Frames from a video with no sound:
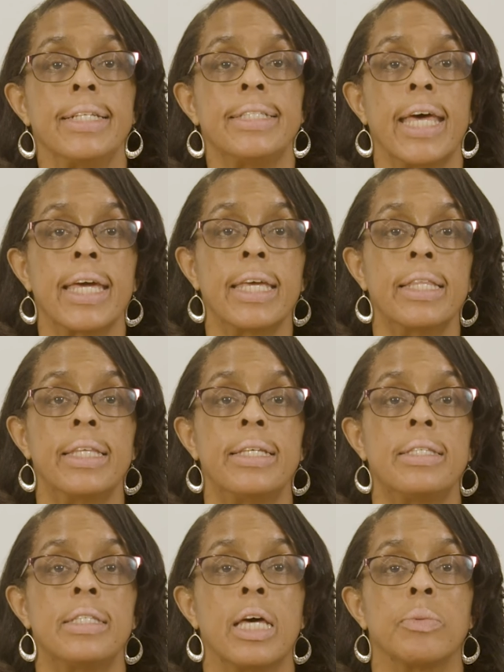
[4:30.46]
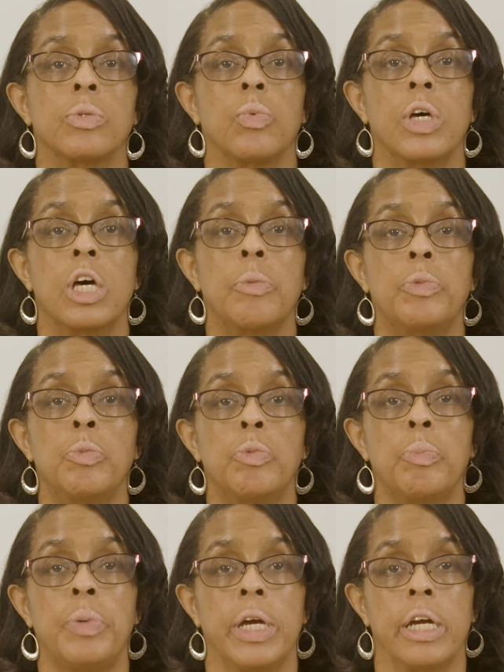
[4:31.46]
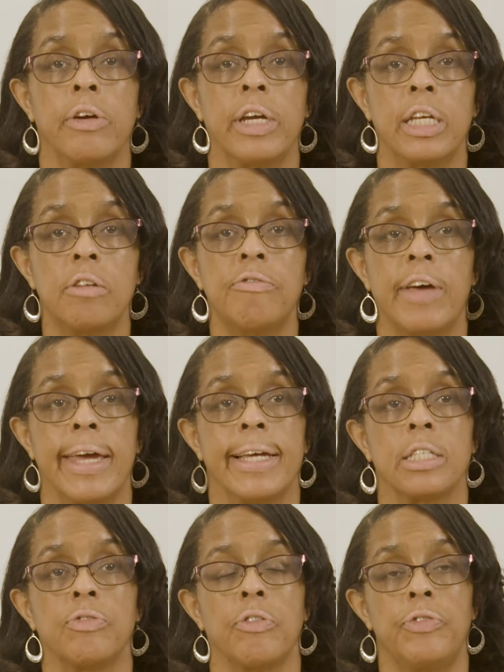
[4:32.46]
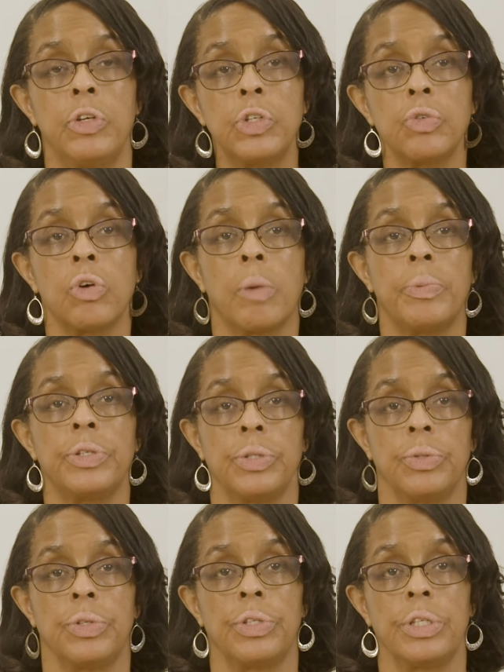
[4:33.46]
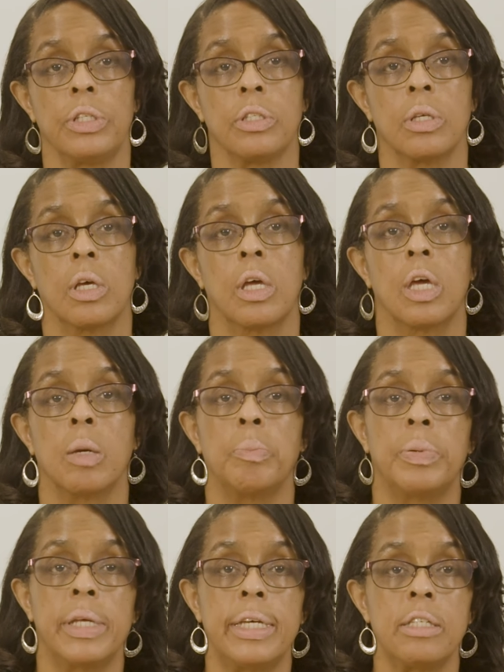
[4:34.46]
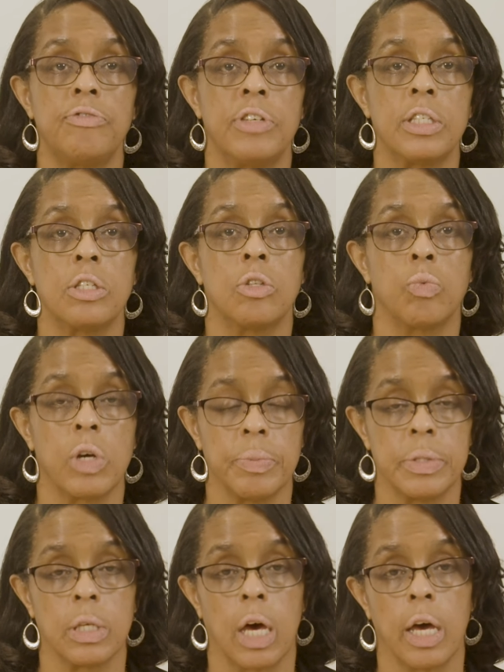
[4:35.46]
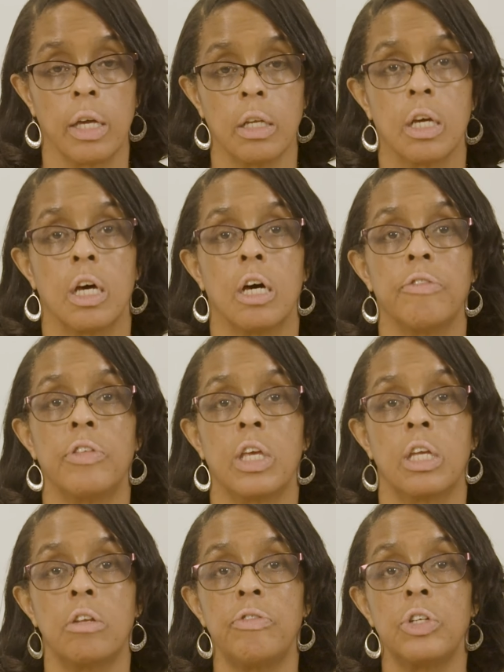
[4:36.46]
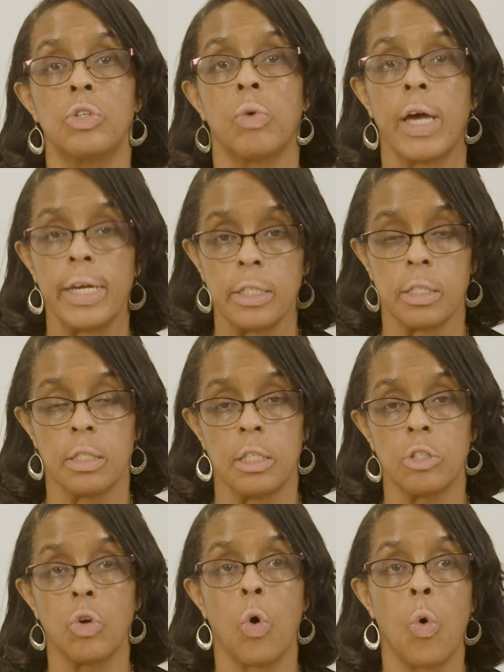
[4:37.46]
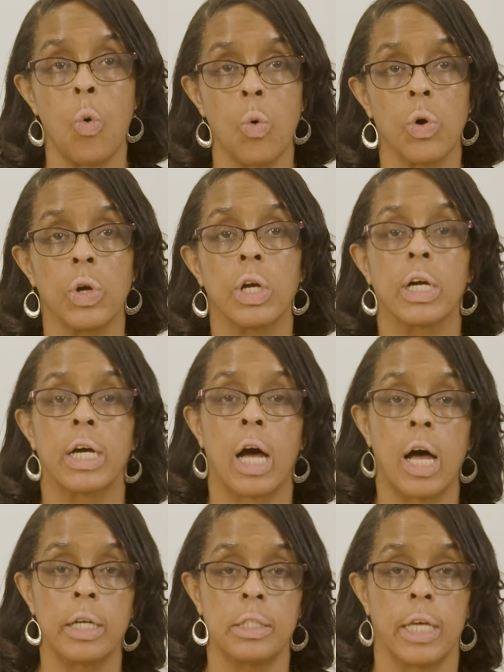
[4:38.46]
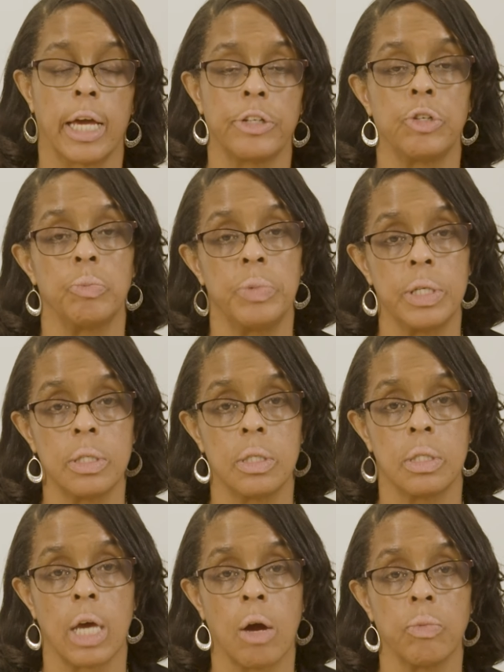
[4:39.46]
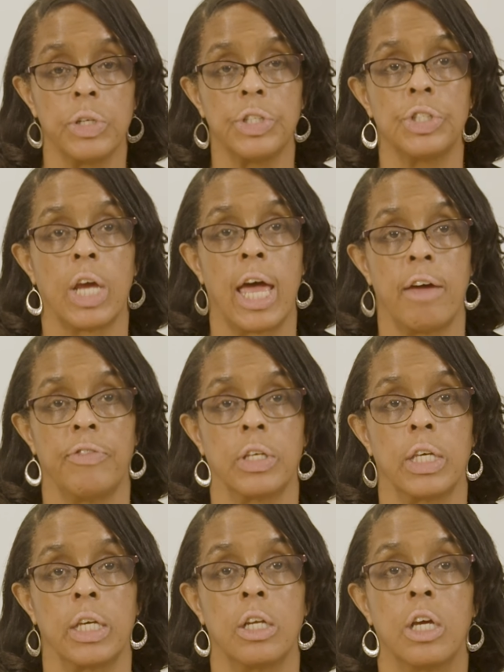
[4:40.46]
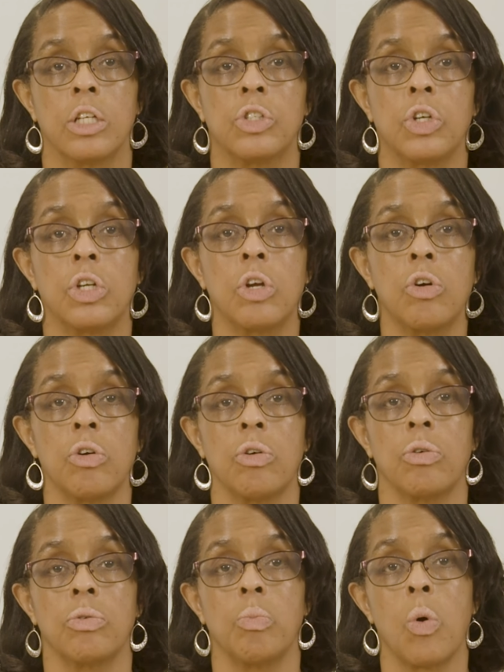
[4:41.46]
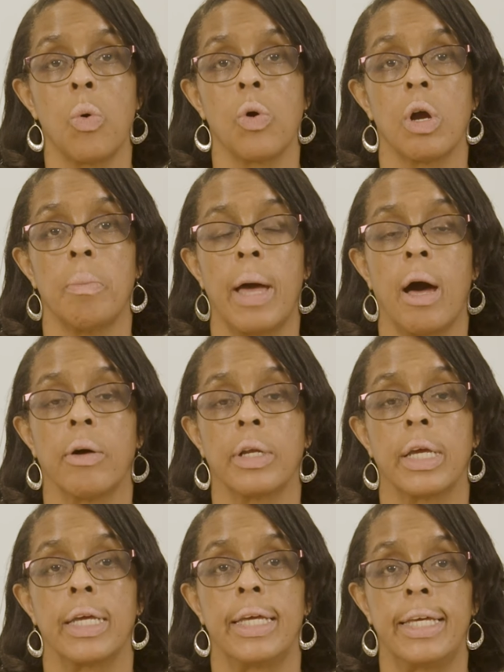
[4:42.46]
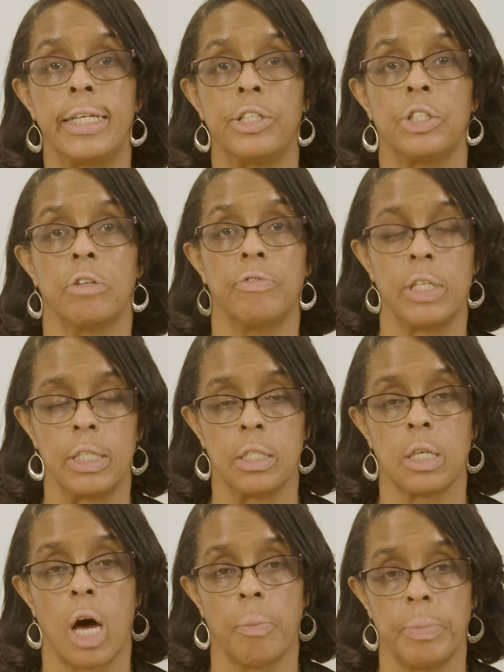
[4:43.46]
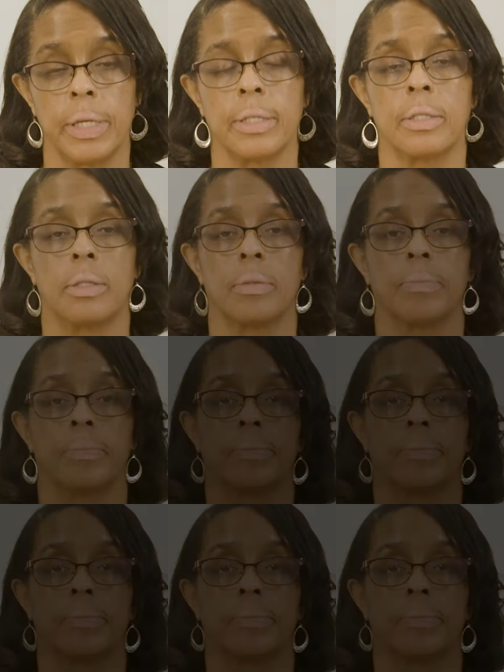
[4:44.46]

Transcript: Taking these steps will help you prepare in advance for future opportunities. Please visit the website of the individual agencies or contact your business outreach advocate to learn more about each of these topics.